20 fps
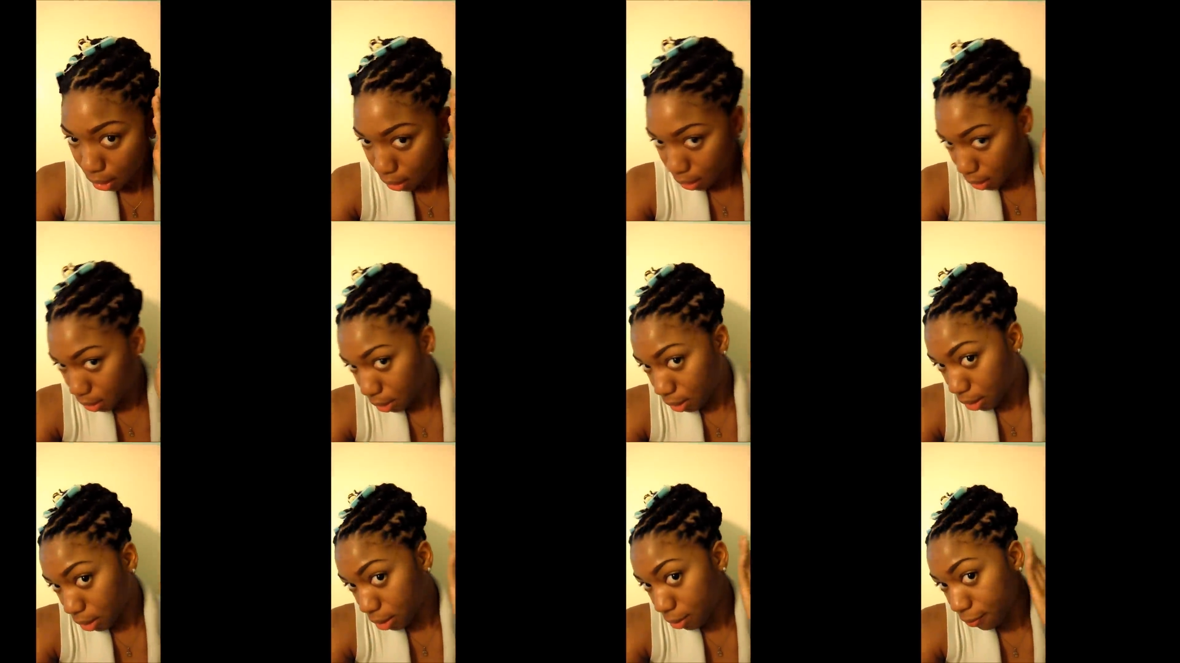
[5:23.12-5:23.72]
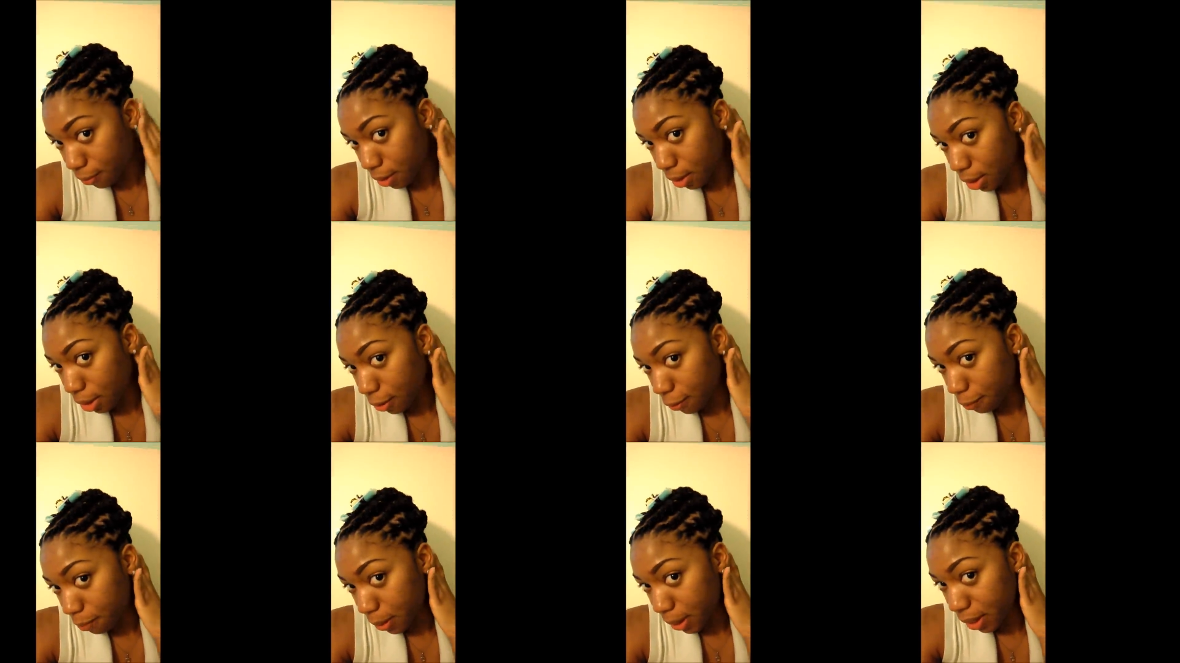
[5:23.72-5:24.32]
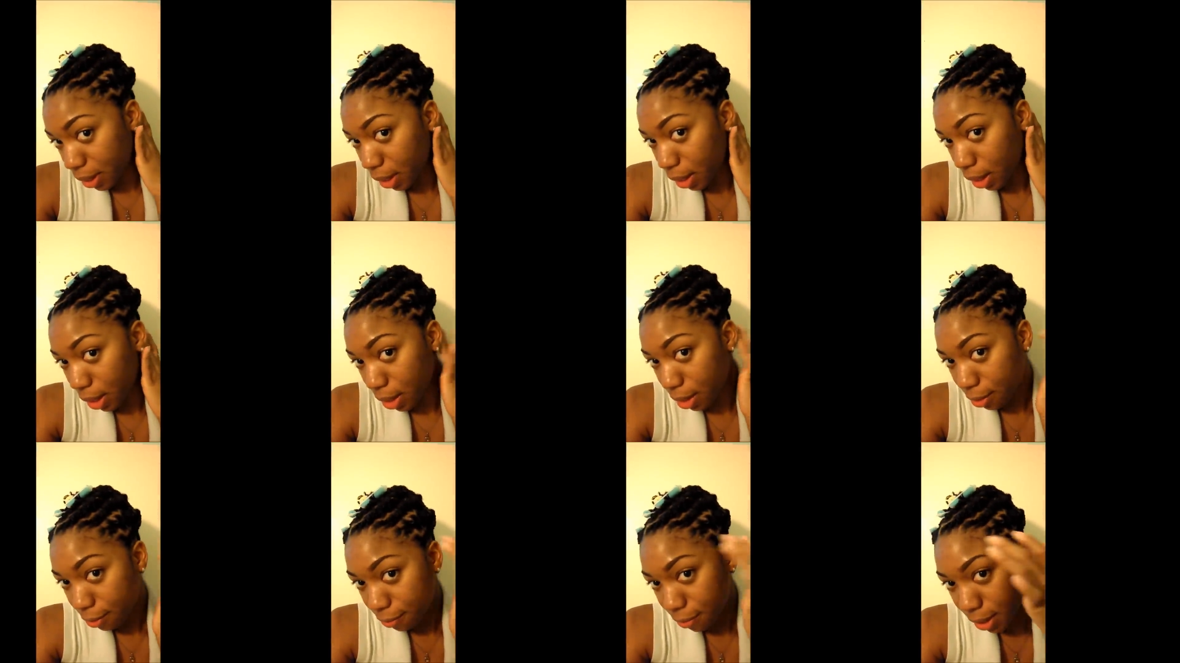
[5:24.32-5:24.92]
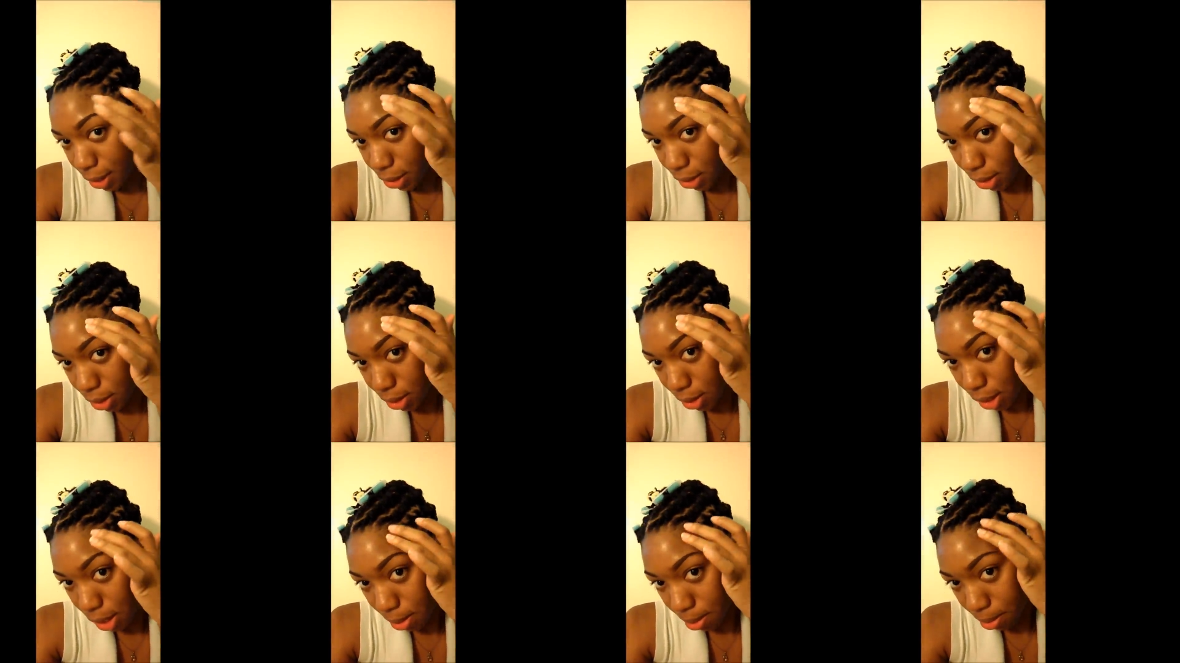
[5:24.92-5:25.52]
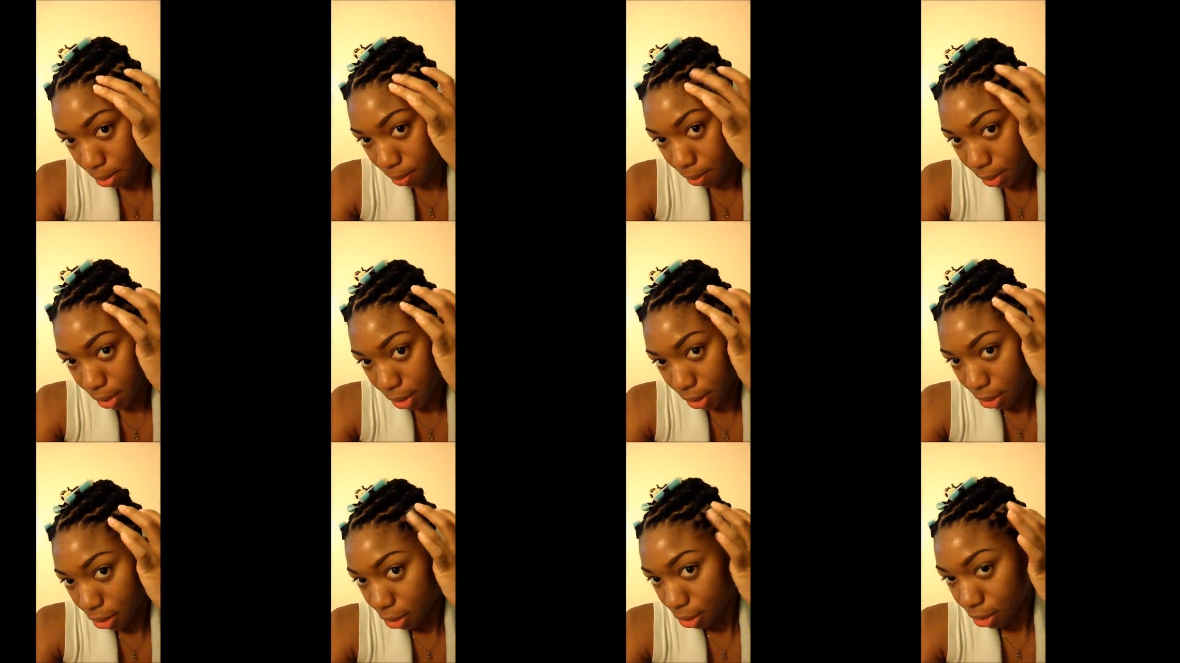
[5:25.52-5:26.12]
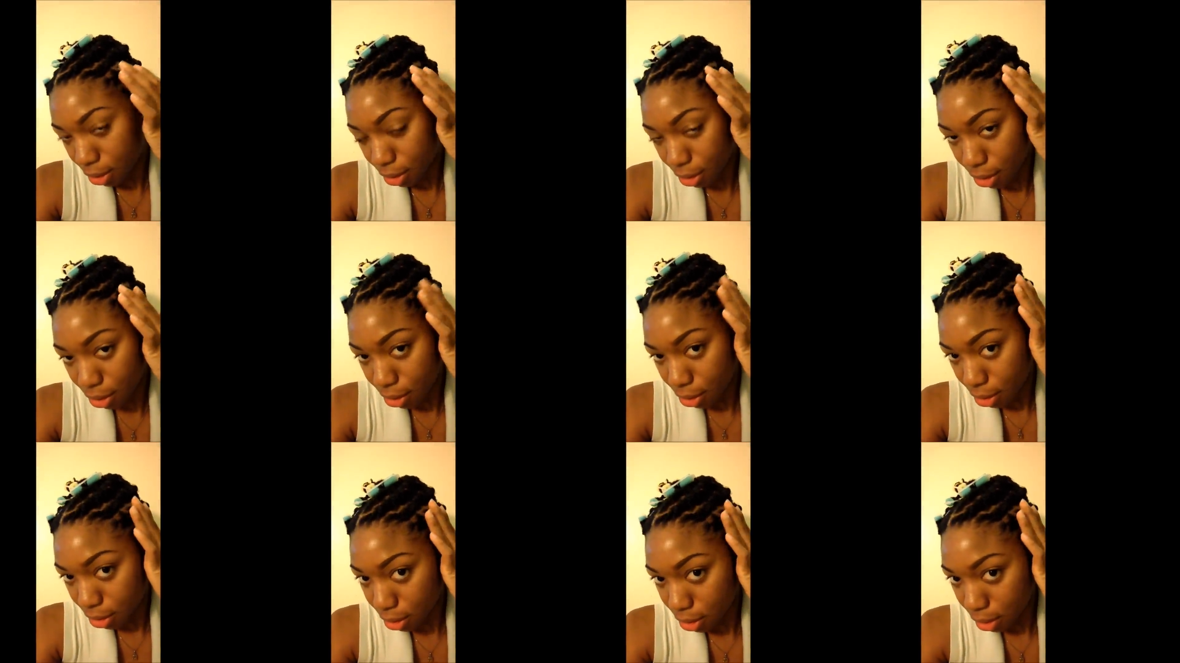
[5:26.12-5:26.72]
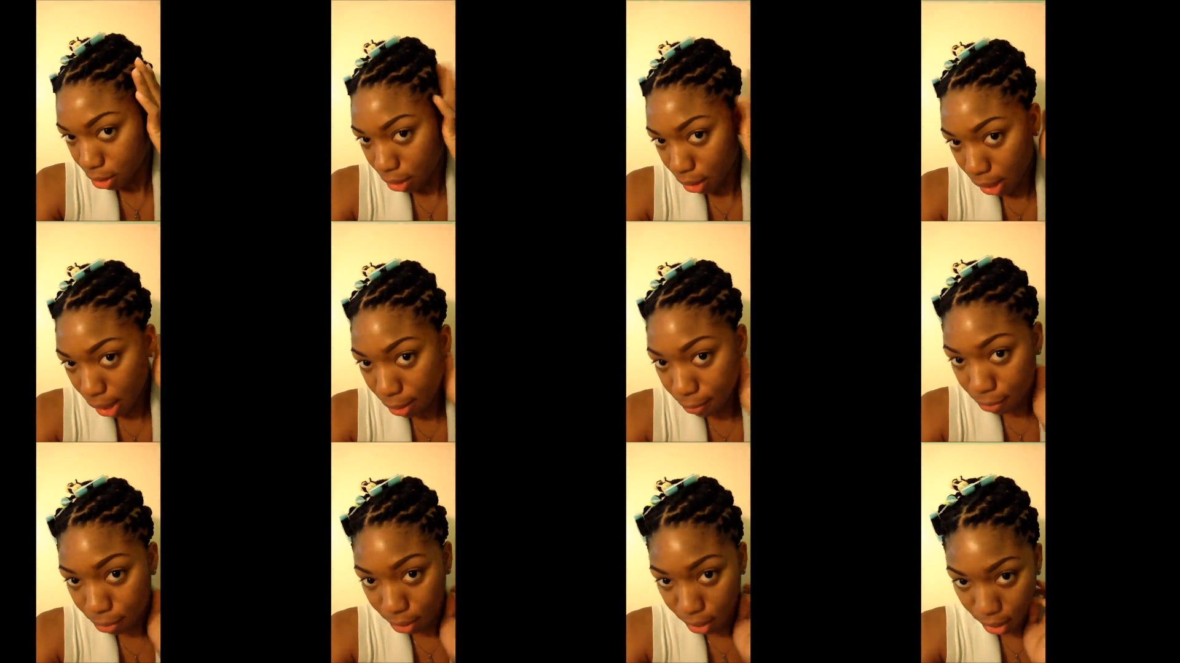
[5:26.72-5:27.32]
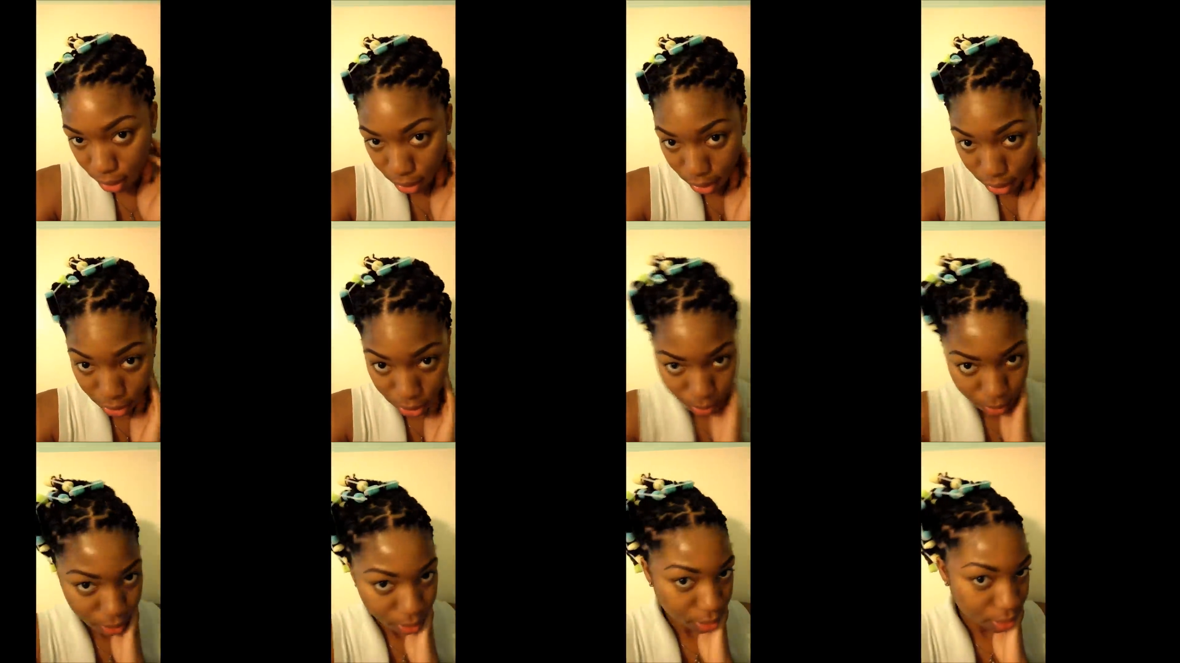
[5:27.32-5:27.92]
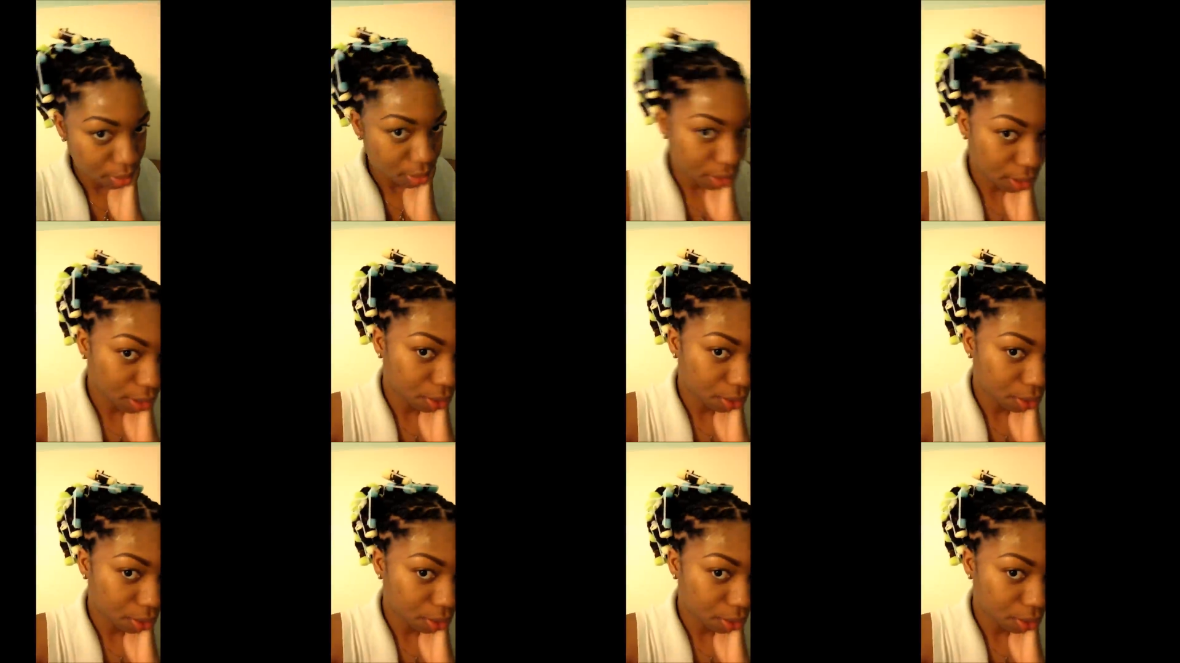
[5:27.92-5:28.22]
I got the front of my hair freshened up with the Afro Kinky Twist.